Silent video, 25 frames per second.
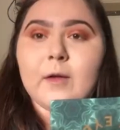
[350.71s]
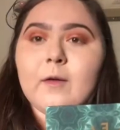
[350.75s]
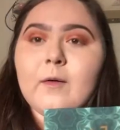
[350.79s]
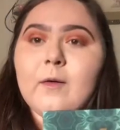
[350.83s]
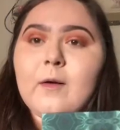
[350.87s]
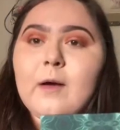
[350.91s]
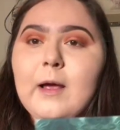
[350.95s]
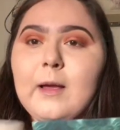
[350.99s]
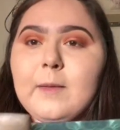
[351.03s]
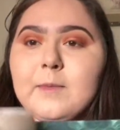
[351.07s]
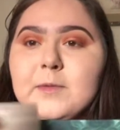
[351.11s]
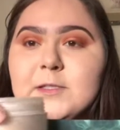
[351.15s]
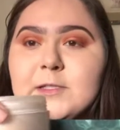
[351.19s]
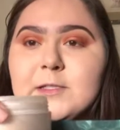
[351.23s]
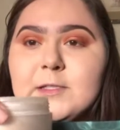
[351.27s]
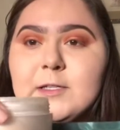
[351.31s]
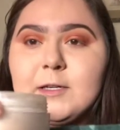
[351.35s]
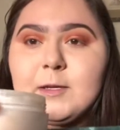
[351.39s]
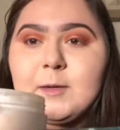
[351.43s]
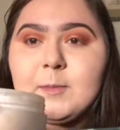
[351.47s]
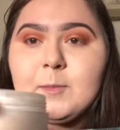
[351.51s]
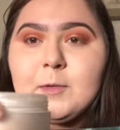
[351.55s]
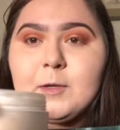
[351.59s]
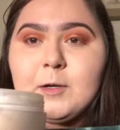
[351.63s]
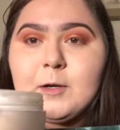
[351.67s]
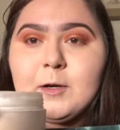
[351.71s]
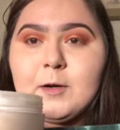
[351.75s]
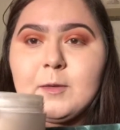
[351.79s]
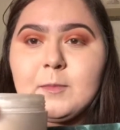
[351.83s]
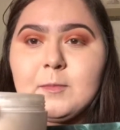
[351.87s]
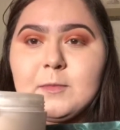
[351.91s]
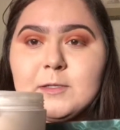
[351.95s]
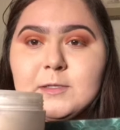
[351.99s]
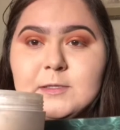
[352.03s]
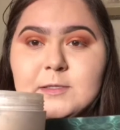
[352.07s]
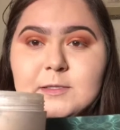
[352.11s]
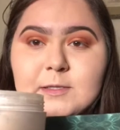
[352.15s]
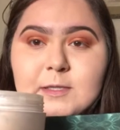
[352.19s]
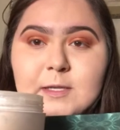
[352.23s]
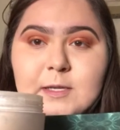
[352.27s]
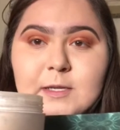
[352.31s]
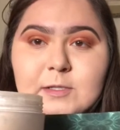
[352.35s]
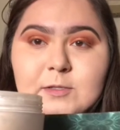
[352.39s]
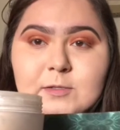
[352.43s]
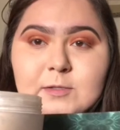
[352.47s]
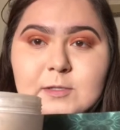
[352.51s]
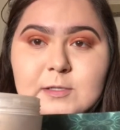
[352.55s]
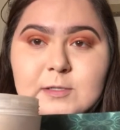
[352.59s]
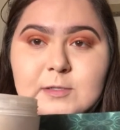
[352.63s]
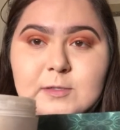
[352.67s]
Grab some Laura Mercier
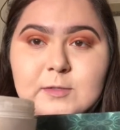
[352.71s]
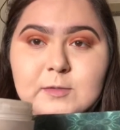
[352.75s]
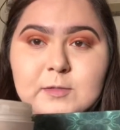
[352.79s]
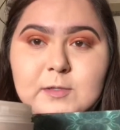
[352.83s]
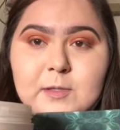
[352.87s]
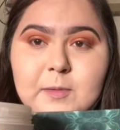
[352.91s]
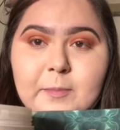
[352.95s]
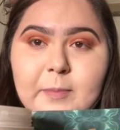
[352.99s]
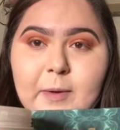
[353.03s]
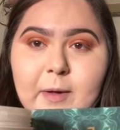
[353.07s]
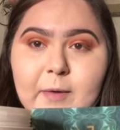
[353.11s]
translucent